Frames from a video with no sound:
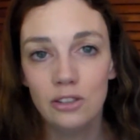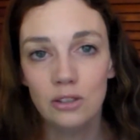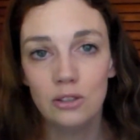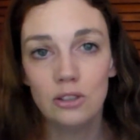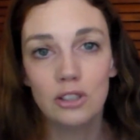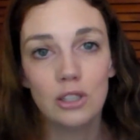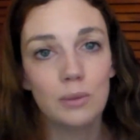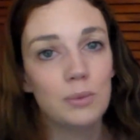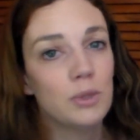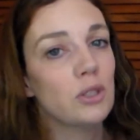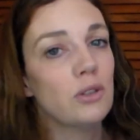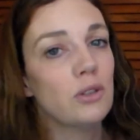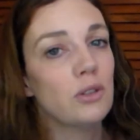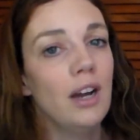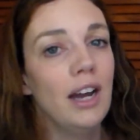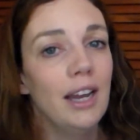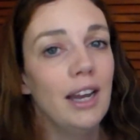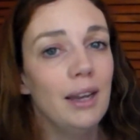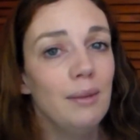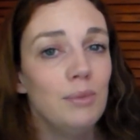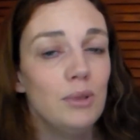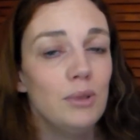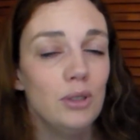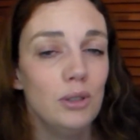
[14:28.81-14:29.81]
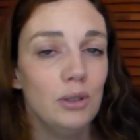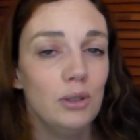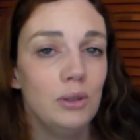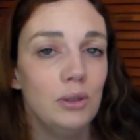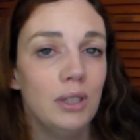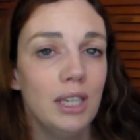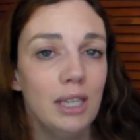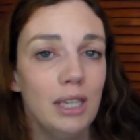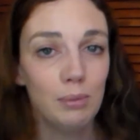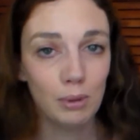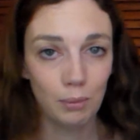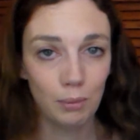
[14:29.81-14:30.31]
to subscribe
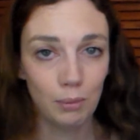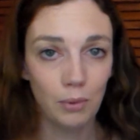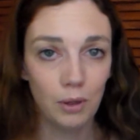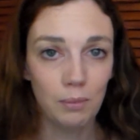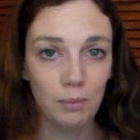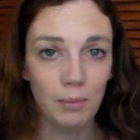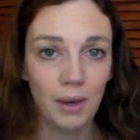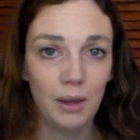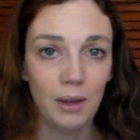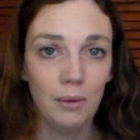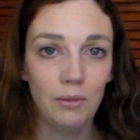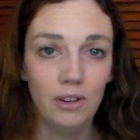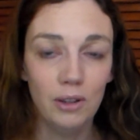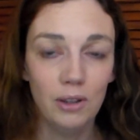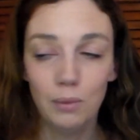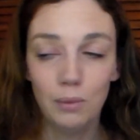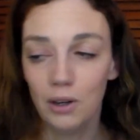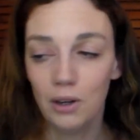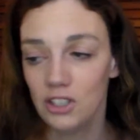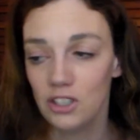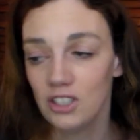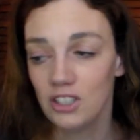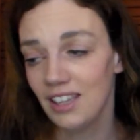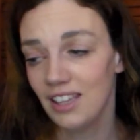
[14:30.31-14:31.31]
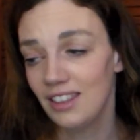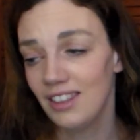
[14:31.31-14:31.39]
to keep up with my rewatches,